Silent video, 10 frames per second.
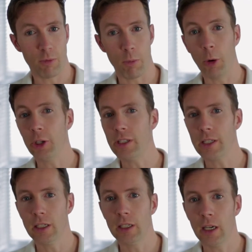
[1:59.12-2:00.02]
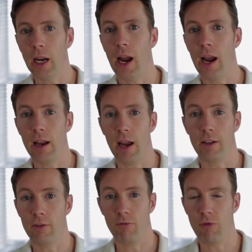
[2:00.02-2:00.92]
bodies,
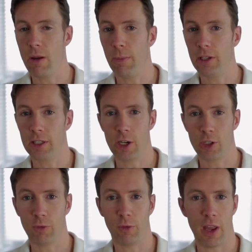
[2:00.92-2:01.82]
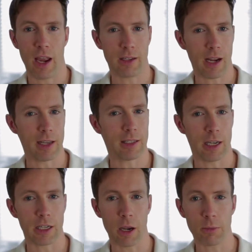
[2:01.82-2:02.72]
and the rehabilitation for that can
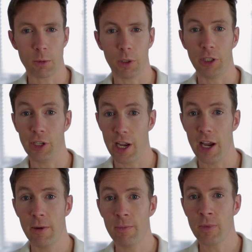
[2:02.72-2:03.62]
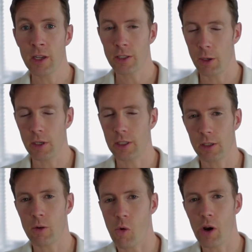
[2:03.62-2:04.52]
take up a year. So it's
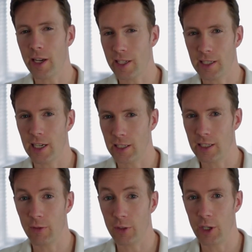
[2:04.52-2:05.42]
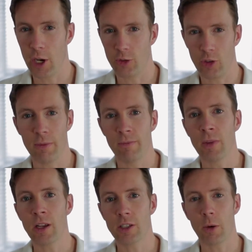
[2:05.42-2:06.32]
quite extensive surgery.
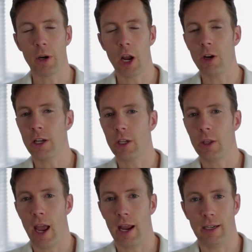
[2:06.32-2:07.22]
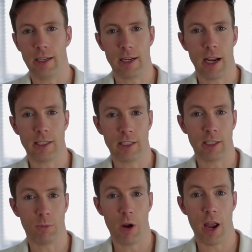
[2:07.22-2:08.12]
So we'd only do that in
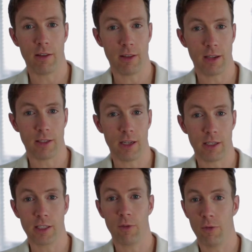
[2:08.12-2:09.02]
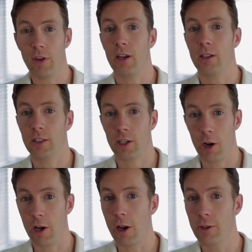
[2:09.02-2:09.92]
cases where there's a severe
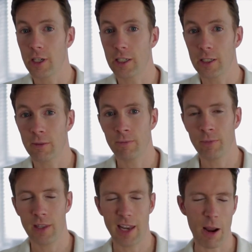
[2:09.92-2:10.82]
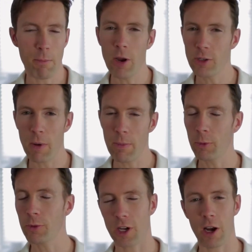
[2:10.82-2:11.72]
scoliosis. Now, in most
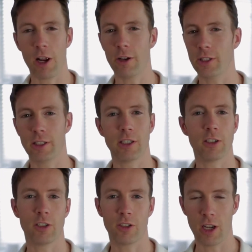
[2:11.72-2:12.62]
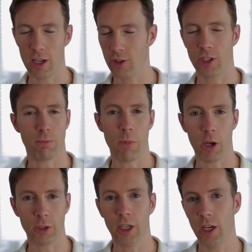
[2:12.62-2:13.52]
people, scoliosis is just
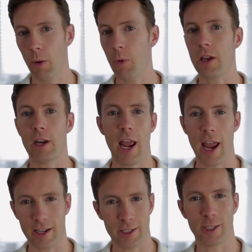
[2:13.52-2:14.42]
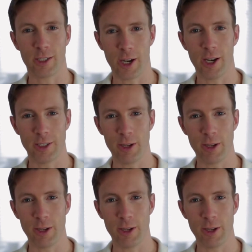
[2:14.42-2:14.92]
mild, and we can exercise